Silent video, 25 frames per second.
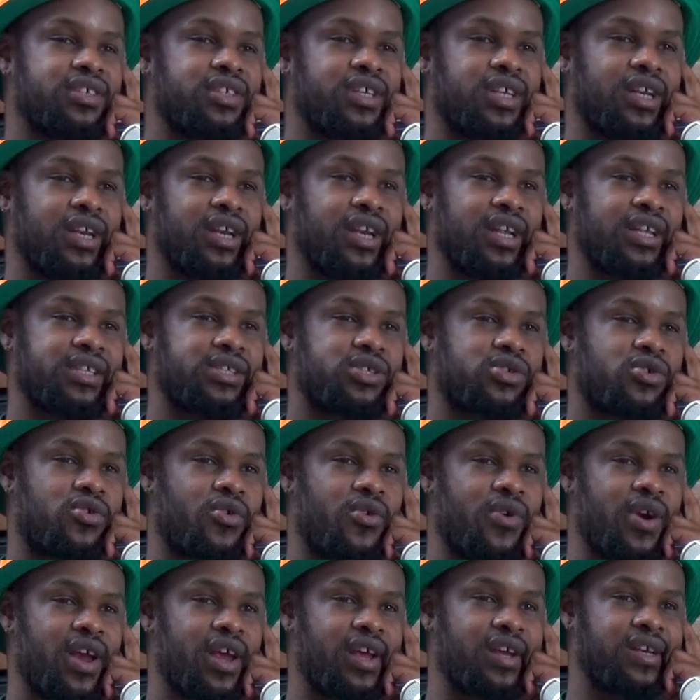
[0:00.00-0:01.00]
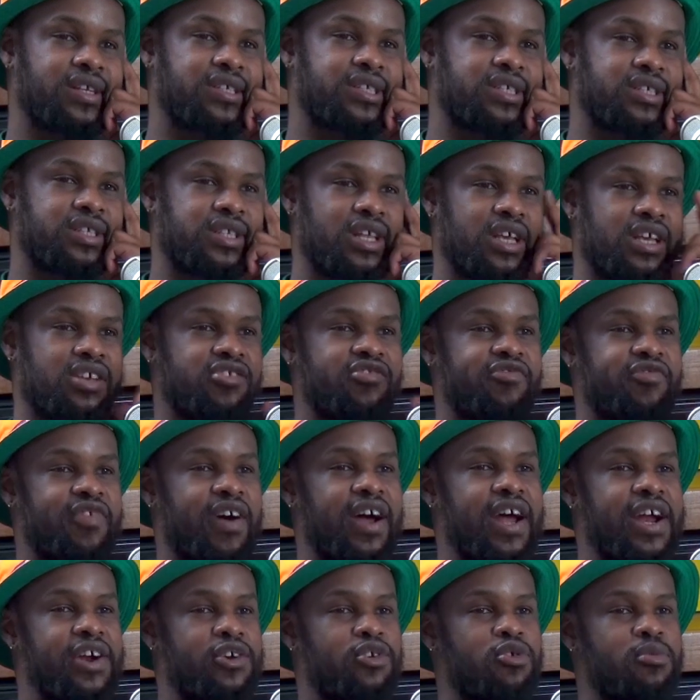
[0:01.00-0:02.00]
let's create the
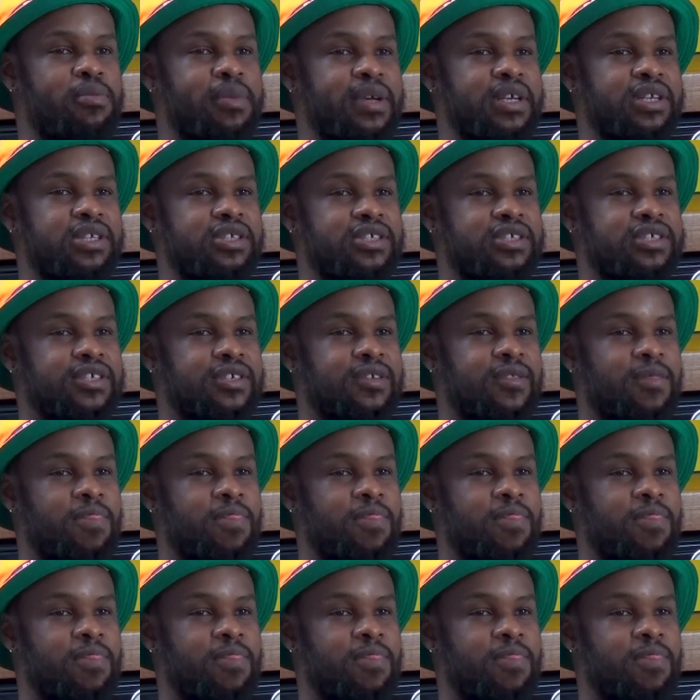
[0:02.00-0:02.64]
environment